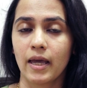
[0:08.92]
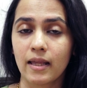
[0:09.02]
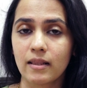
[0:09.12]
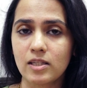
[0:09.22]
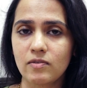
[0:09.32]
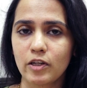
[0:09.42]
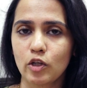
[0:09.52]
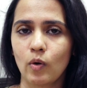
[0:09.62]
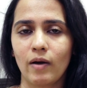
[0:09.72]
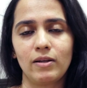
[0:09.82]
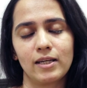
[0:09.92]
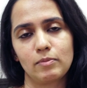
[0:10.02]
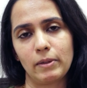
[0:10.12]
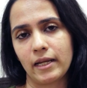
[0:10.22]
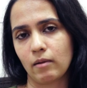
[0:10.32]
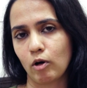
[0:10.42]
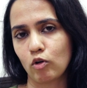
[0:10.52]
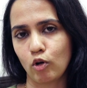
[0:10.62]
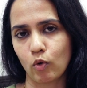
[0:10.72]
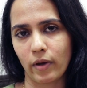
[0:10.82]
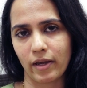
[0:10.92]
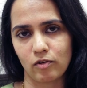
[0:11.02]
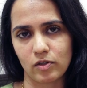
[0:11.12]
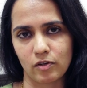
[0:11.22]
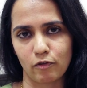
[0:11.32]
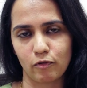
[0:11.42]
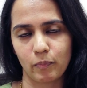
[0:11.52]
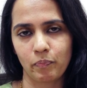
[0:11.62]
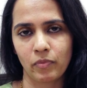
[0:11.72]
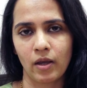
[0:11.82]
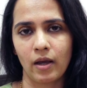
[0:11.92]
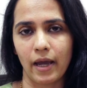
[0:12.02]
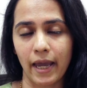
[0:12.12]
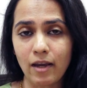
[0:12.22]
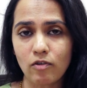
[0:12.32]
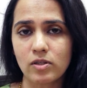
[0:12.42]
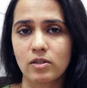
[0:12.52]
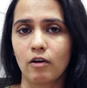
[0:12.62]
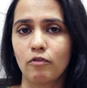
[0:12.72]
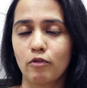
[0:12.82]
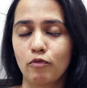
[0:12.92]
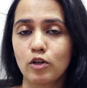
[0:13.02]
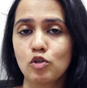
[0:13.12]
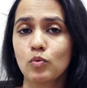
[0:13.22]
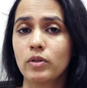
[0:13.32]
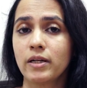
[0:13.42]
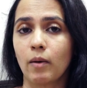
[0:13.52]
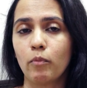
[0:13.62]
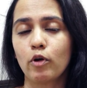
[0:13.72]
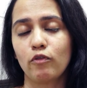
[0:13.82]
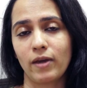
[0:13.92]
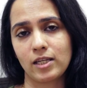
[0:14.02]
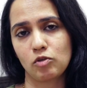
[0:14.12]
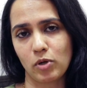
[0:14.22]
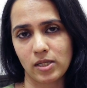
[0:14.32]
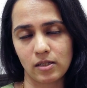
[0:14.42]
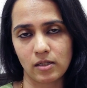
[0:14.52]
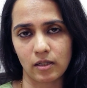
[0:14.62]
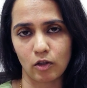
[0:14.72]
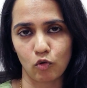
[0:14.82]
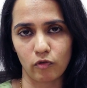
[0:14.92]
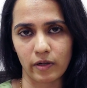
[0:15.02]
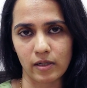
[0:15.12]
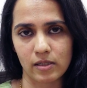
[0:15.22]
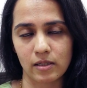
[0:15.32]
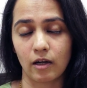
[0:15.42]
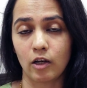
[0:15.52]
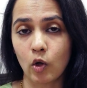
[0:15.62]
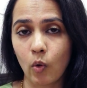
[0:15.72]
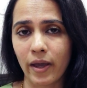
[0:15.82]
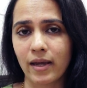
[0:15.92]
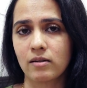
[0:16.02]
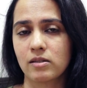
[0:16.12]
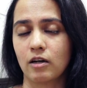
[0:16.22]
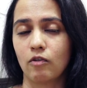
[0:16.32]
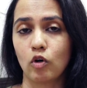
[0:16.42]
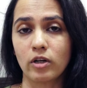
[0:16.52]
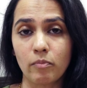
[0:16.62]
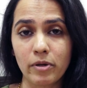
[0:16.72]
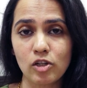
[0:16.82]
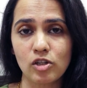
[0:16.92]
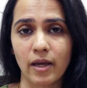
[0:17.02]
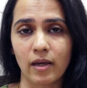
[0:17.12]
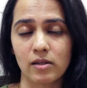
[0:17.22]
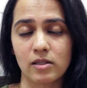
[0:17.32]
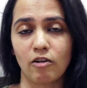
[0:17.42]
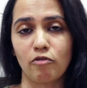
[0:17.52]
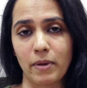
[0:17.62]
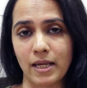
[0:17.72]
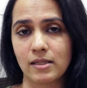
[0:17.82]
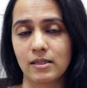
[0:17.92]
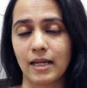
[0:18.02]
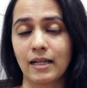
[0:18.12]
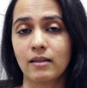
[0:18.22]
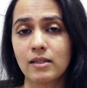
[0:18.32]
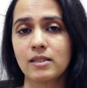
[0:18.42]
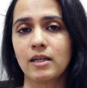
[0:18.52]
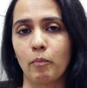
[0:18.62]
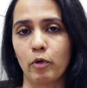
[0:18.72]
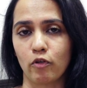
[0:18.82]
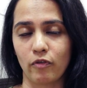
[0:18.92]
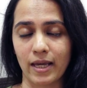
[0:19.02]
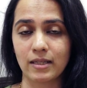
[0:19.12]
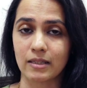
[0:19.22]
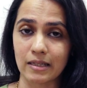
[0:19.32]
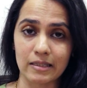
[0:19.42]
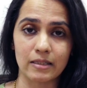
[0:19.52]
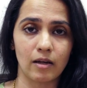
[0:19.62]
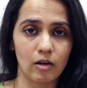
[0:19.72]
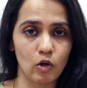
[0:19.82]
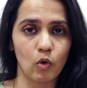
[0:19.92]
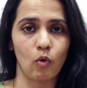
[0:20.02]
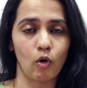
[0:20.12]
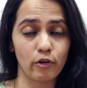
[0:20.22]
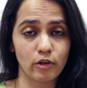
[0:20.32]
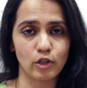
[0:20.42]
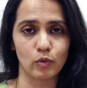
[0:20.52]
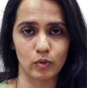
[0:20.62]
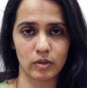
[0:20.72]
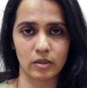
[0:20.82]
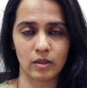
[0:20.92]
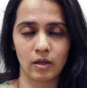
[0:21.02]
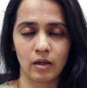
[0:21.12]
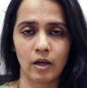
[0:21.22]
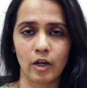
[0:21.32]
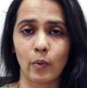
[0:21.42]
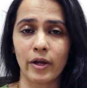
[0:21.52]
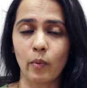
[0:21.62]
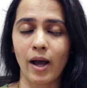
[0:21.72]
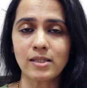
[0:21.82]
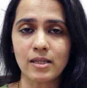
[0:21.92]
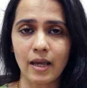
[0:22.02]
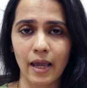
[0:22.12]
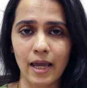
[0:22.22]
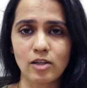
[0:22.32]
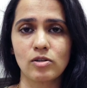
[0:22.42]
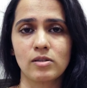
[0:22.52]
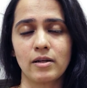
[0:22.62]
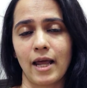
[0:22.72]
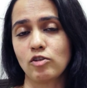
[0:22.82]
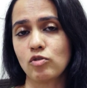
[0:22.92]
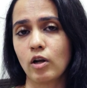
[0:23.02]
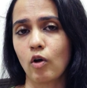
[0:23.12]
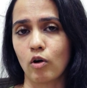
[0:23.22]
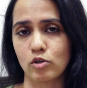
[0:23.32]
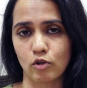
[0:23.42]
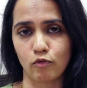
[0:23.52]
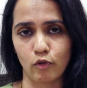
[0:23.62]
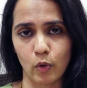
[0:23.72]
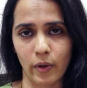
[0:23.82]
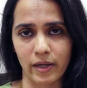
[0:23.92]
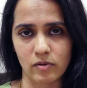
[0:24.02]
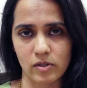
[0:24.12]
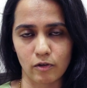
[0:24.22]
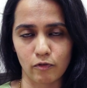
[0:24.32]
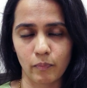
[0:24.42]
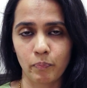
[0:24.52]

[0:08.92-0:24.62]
In this video, I will explain about low egg reserve. Egg reserve refers to the number of eggs present in the ovaries. Low egg reserve or diminished egg reserve means that this number of eggs is low or reduced. Now, advancing age is a natural cause of low egg reserve.